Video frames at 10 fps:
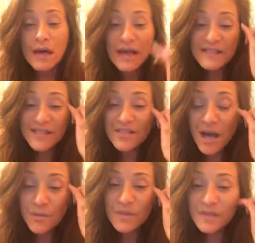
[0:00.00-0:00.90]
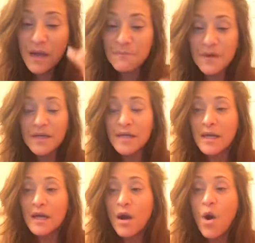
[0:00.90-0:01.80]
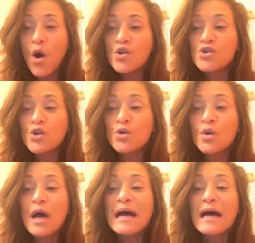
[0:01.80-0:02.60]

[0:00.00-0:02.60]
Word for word: hey Sajad, what's up, buddy? Also,